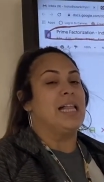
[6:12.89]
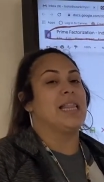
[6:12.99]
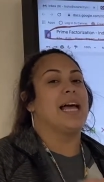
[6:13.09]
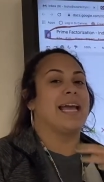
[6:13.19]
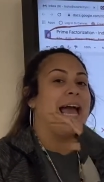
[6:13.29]

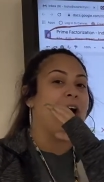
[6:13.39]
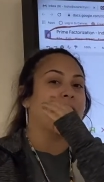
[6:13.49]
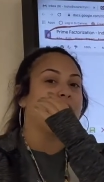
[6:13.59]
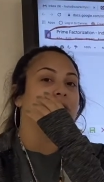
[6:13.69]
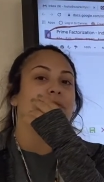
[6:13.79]
like
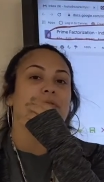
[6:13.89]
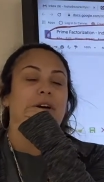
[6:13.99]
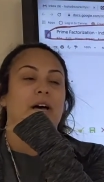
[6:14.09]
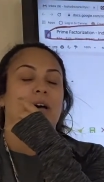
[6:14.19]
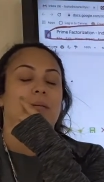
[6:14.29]
how you've
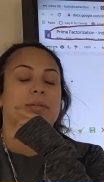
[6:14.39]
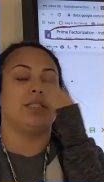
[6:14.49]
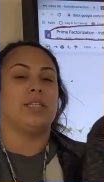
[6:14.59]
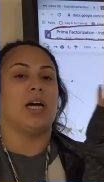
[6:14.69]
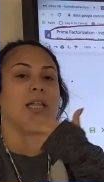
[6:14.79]

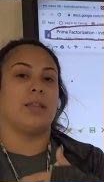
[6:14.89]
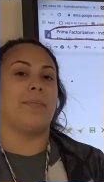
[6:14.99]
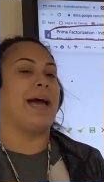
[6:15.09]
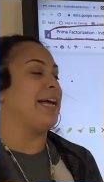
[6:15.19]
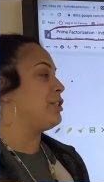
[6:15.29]
done the
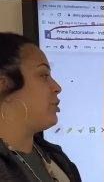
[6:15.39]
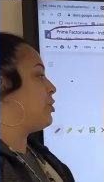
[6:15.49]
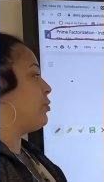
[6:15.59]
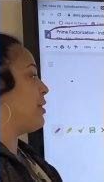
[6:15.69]
past 2